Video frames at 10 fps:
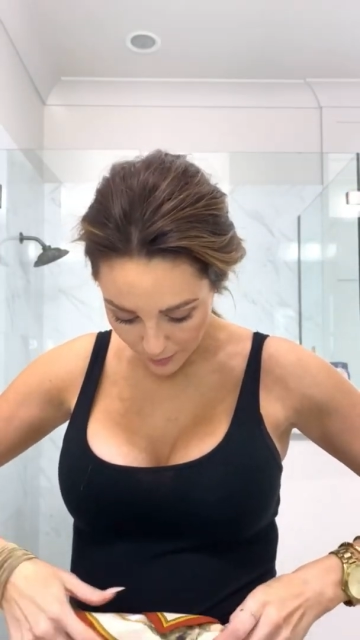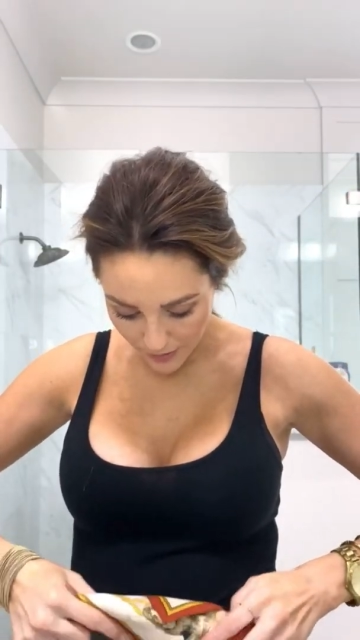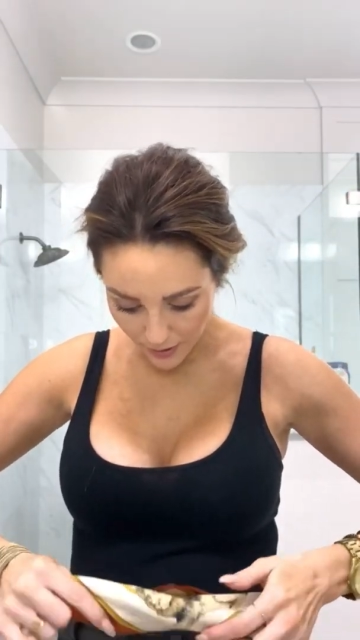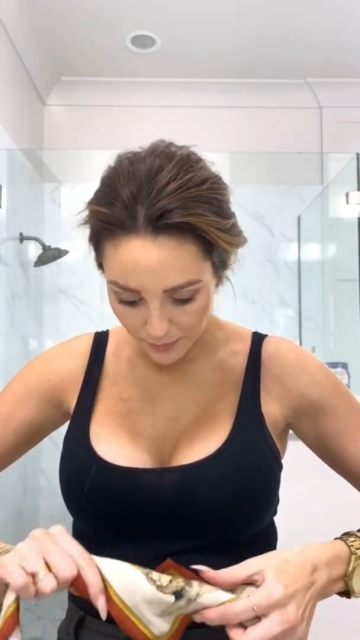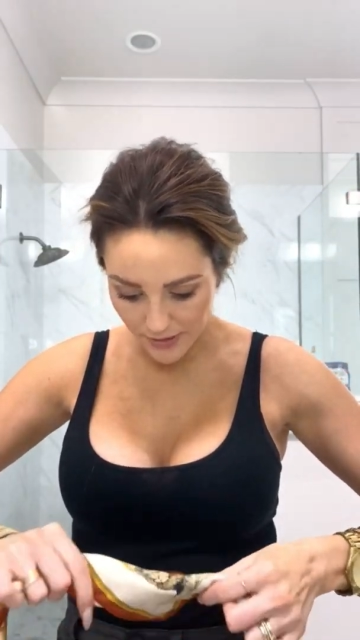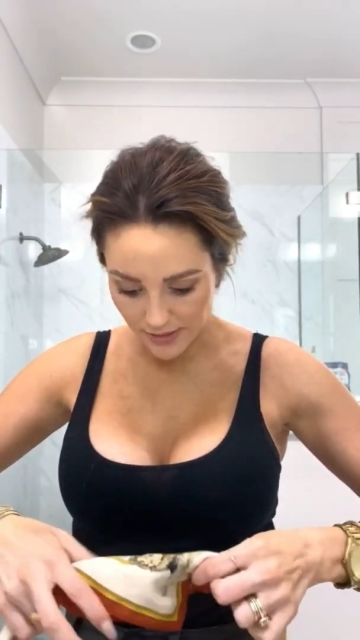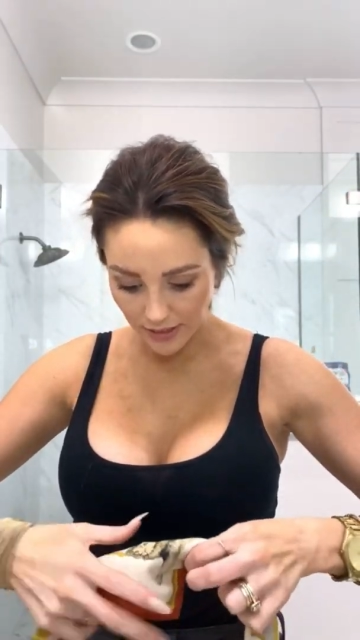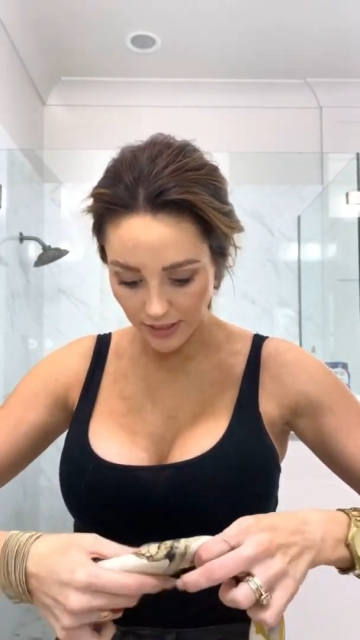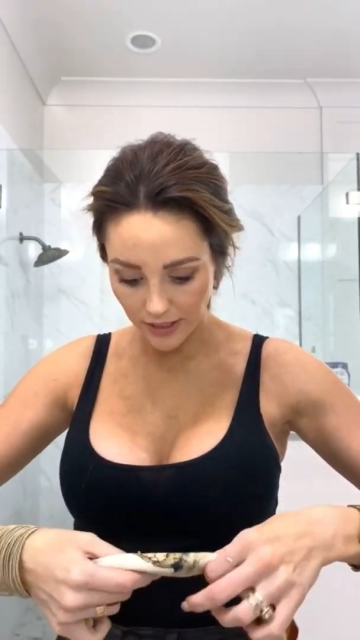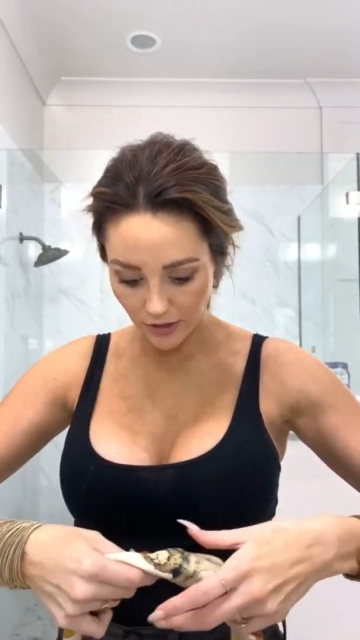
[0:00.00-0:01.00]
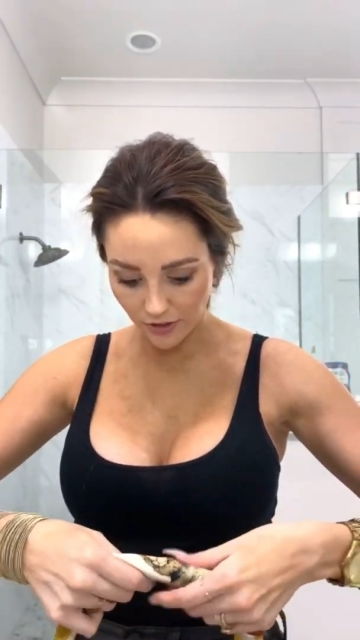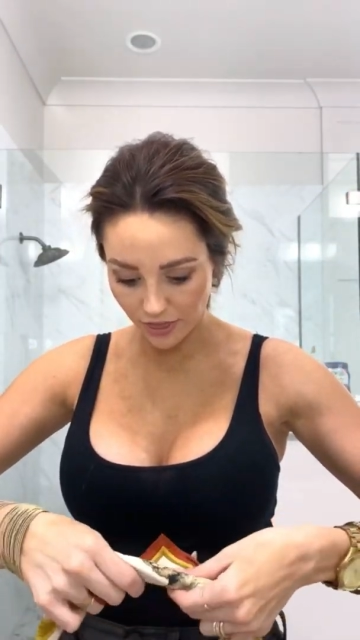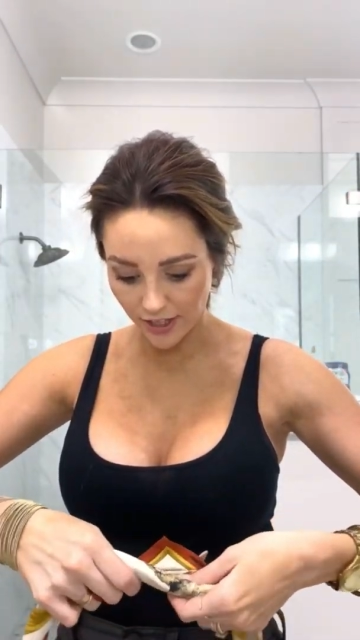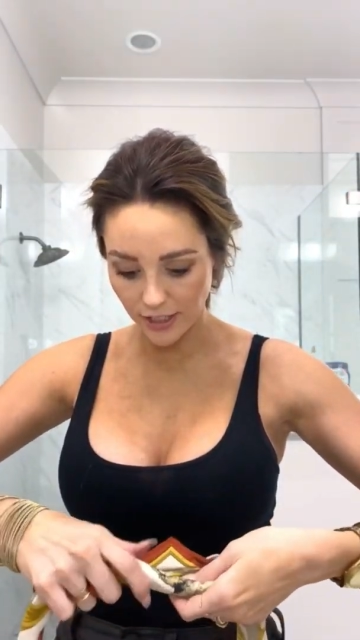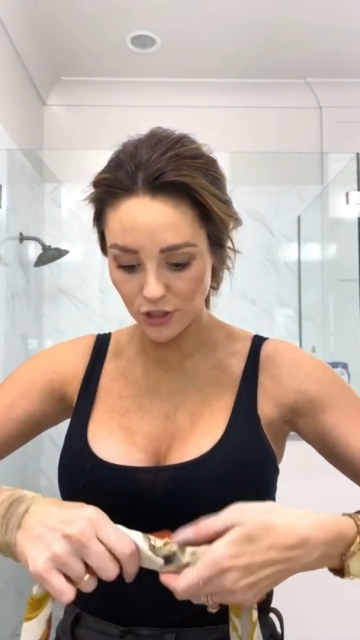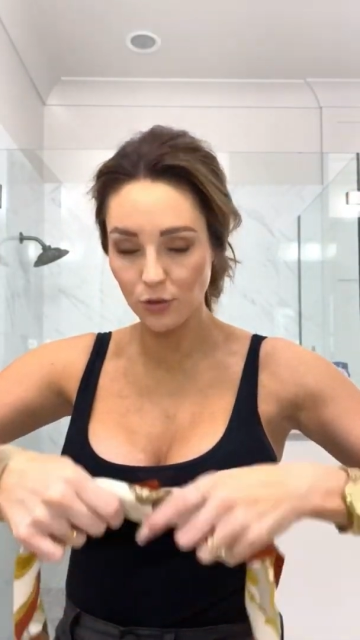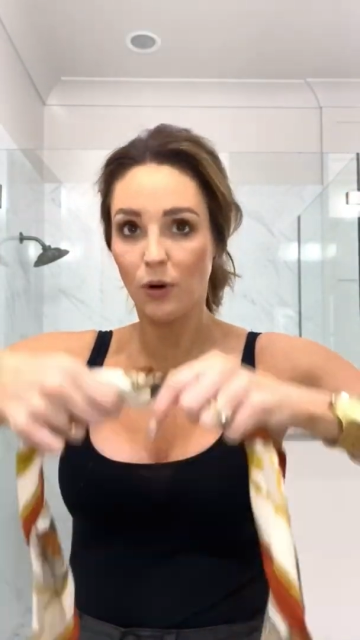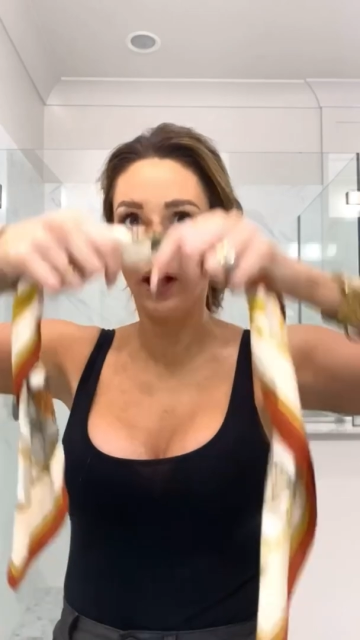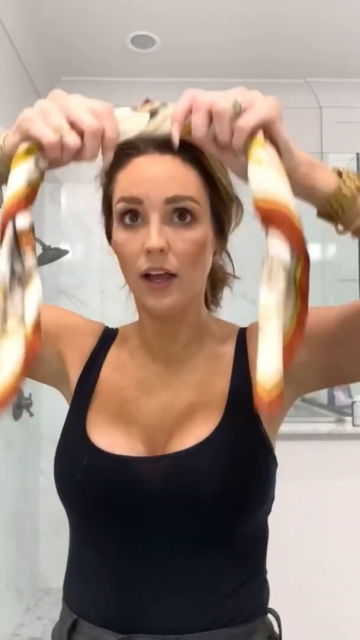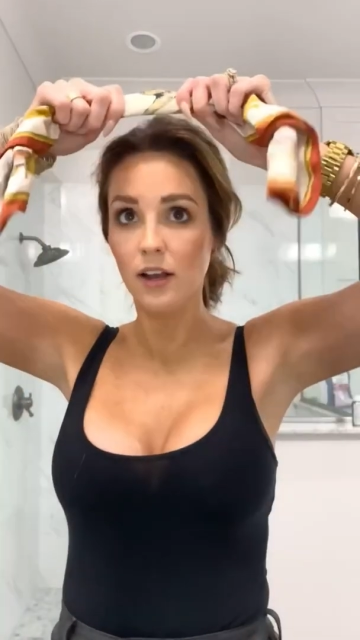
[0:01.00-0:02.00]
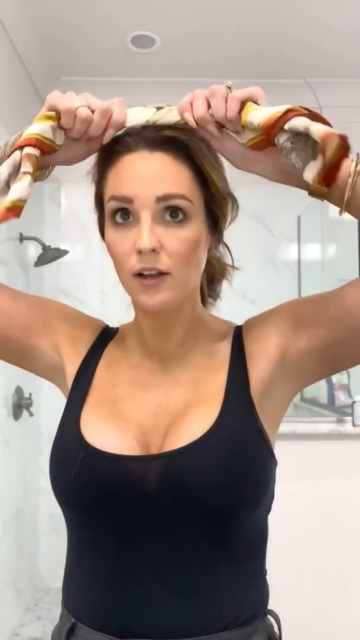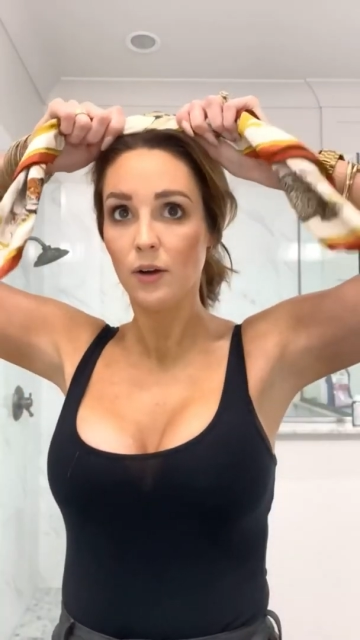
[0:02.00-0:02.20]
it up as skinny or thick as you want.